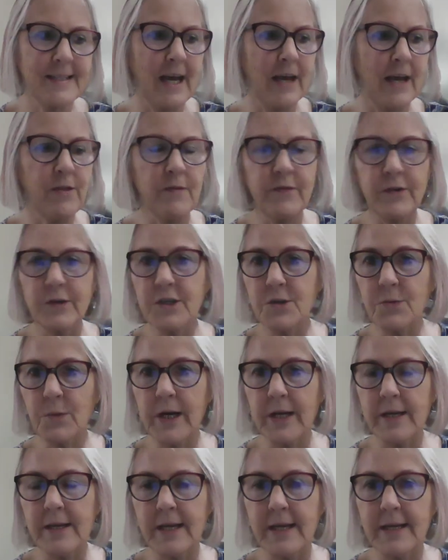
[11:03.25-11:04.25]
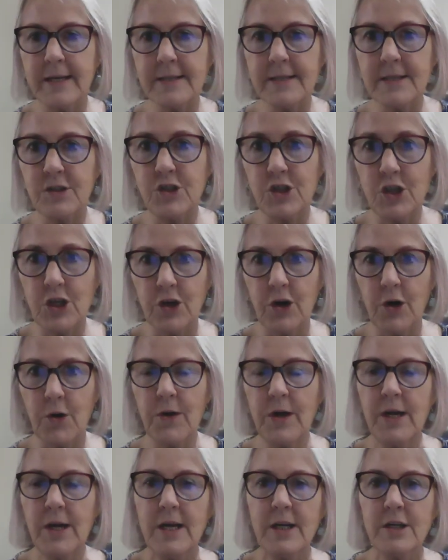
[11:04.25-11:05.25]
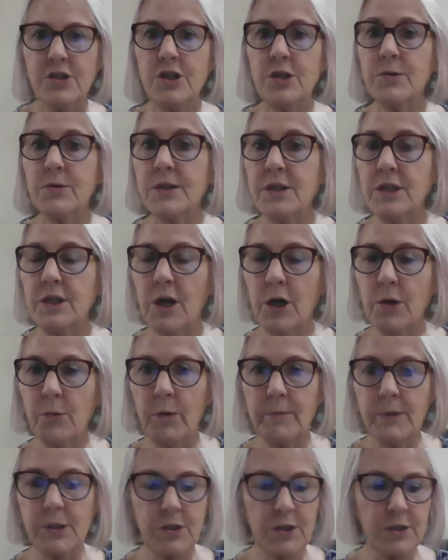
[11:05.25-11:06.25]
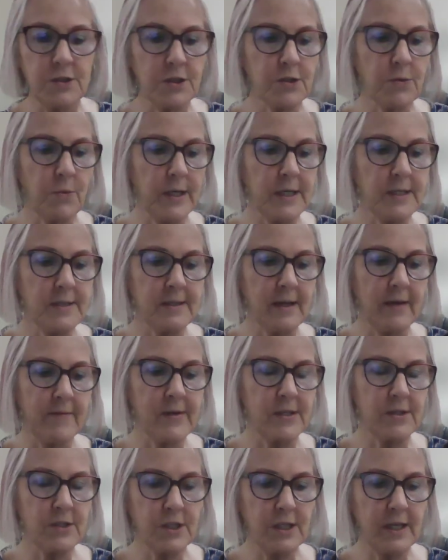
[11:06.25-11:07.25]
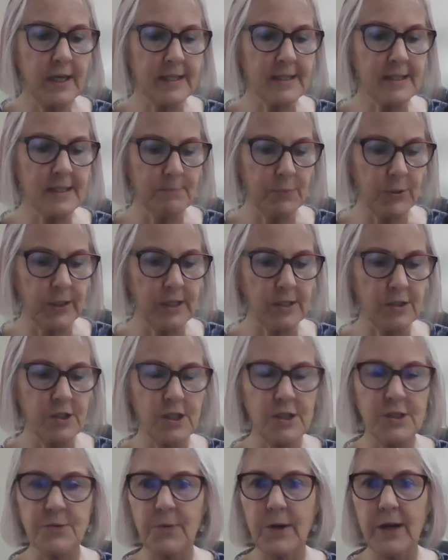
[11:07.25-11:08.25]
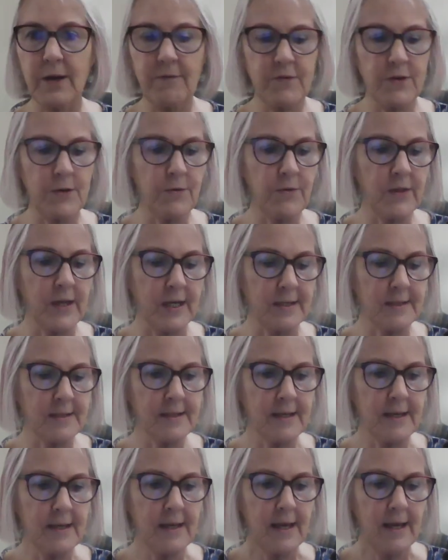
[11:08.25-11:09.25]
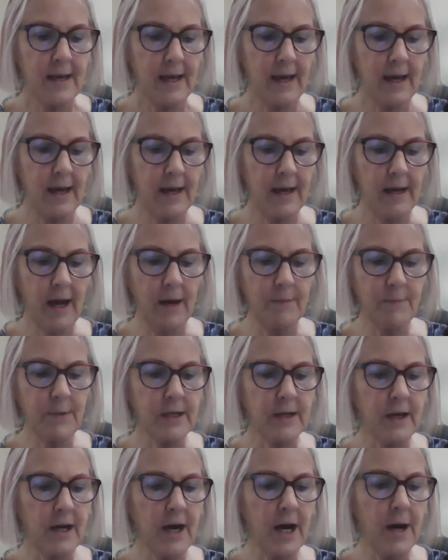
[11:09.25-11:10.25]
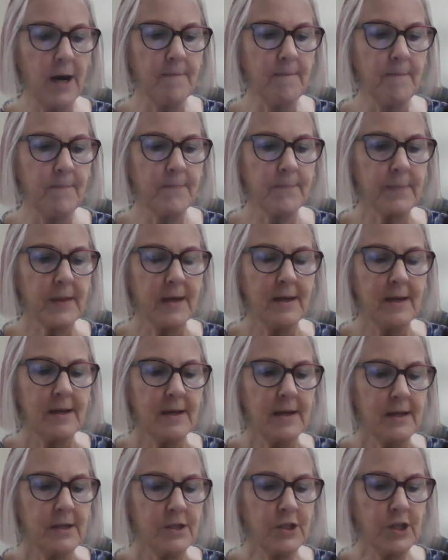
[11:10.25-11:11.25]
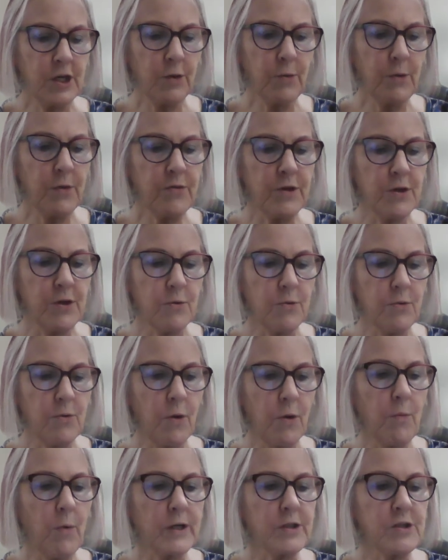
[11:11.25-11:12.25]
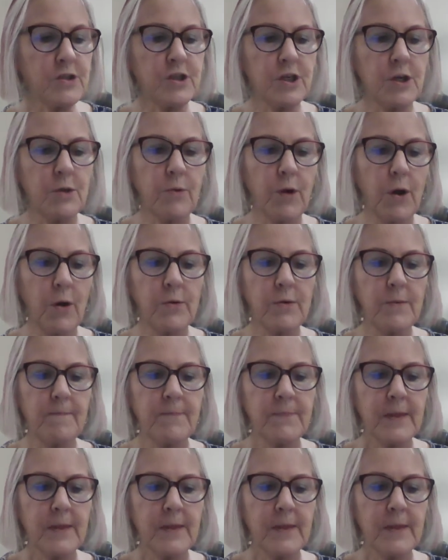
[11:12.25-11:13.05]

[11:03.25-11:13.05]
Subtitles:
And the first one is Geo. Geo is a young woman. She's 27 and she has the book and she's read a few things. And I'm going to share with you what she wrote.